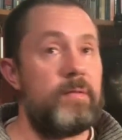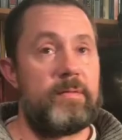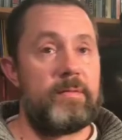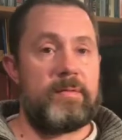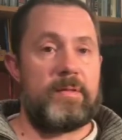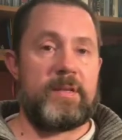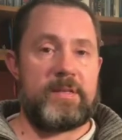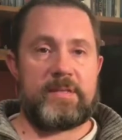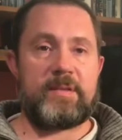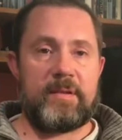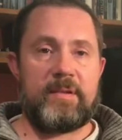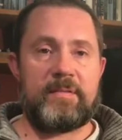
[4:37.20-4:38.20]
that's
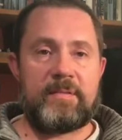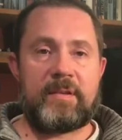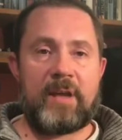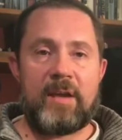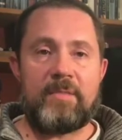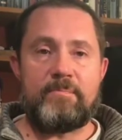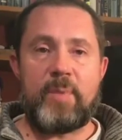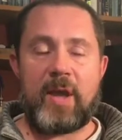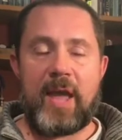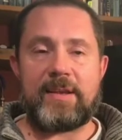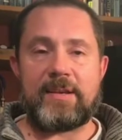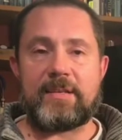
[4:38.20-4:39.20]
kind of
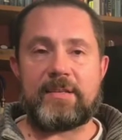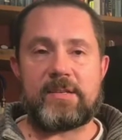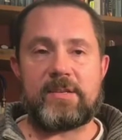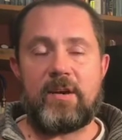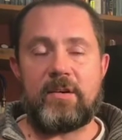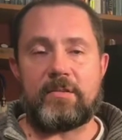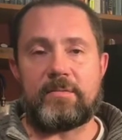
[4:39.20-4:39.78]
bookending the song.